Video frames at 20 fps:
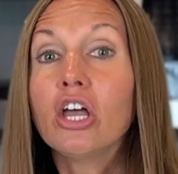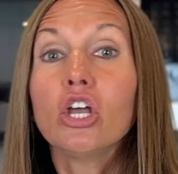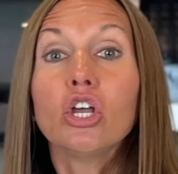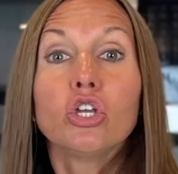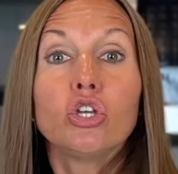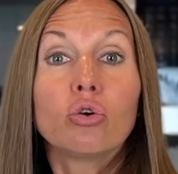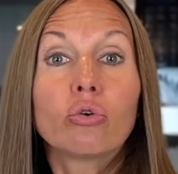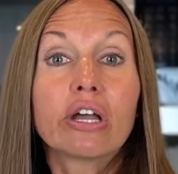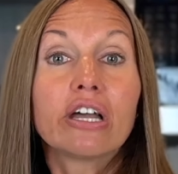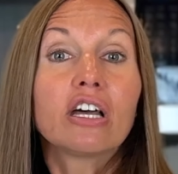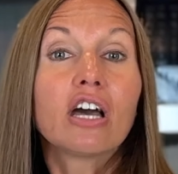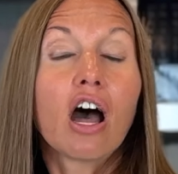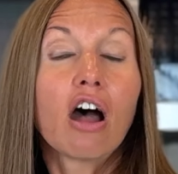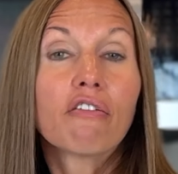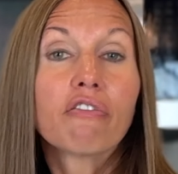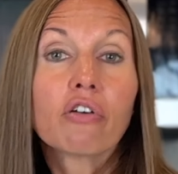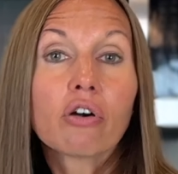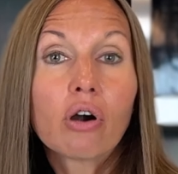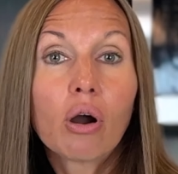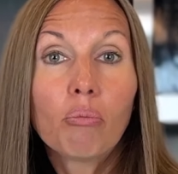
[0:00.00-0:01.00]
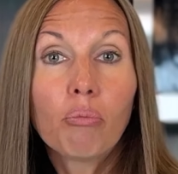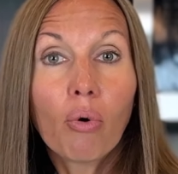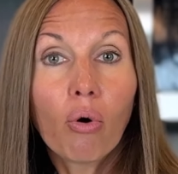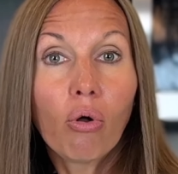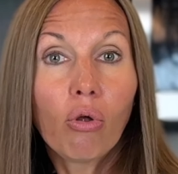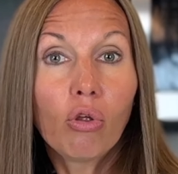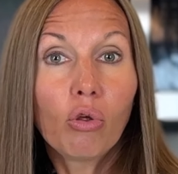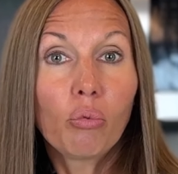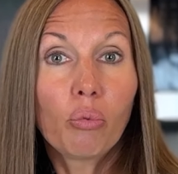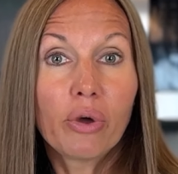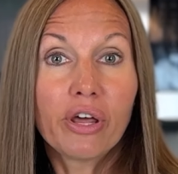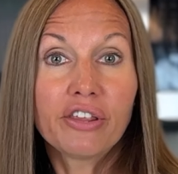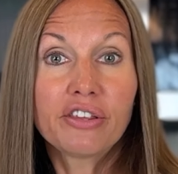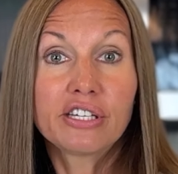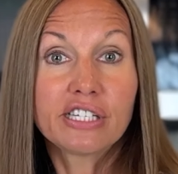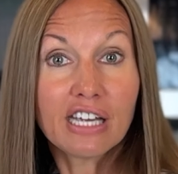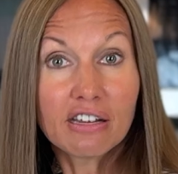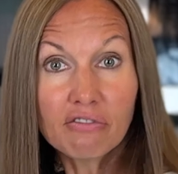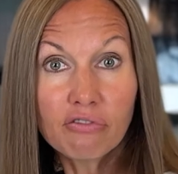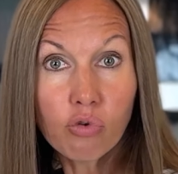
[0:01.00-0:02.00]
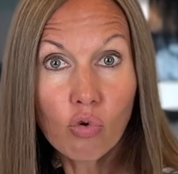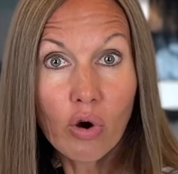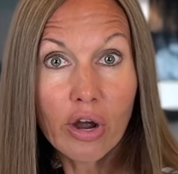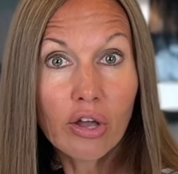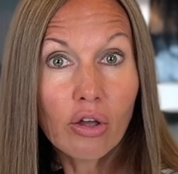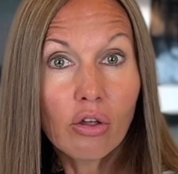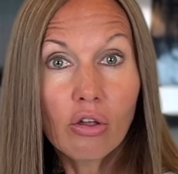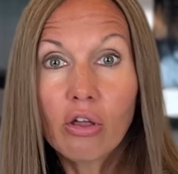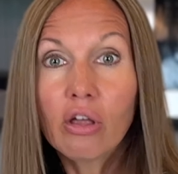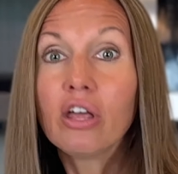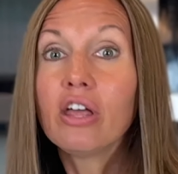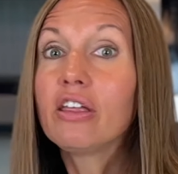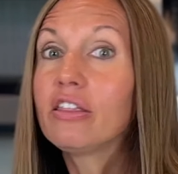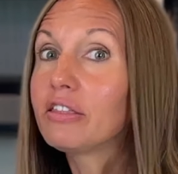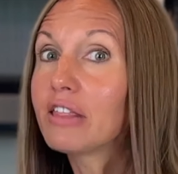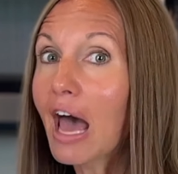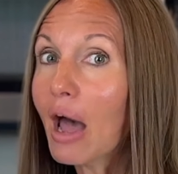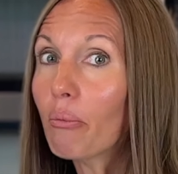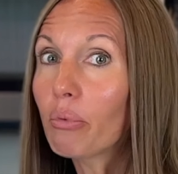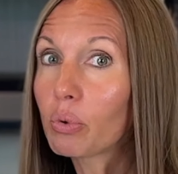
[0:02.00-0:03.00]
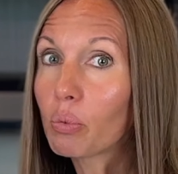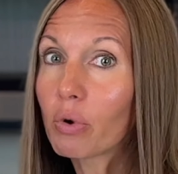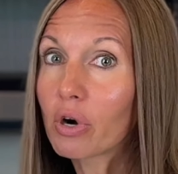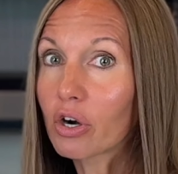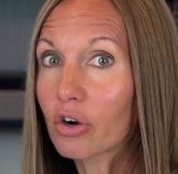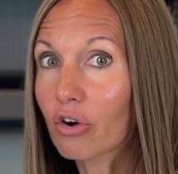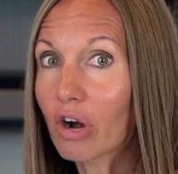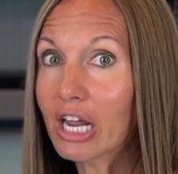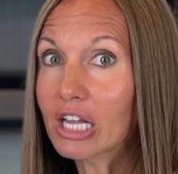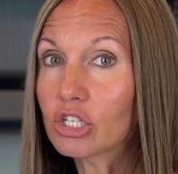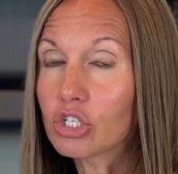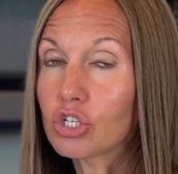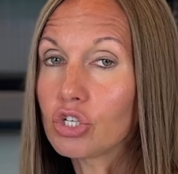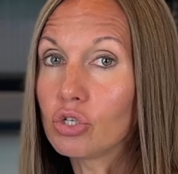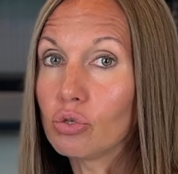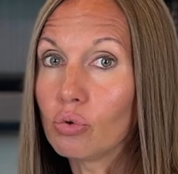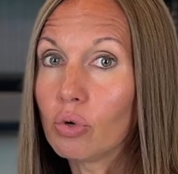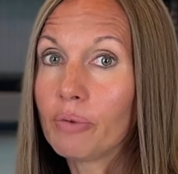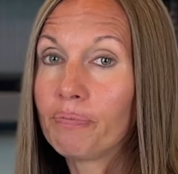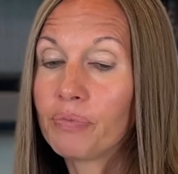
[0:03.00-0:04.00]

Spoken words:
You can cover a bowl with tin foil. That would work great too.